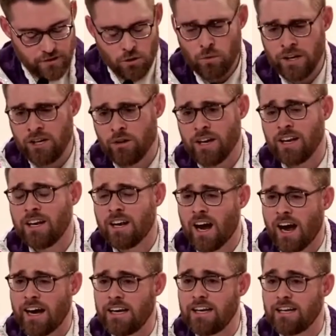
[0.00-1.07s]
When you get
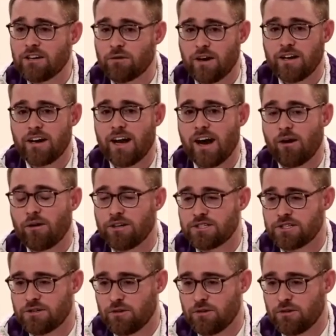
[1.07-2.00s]
90 credit hours,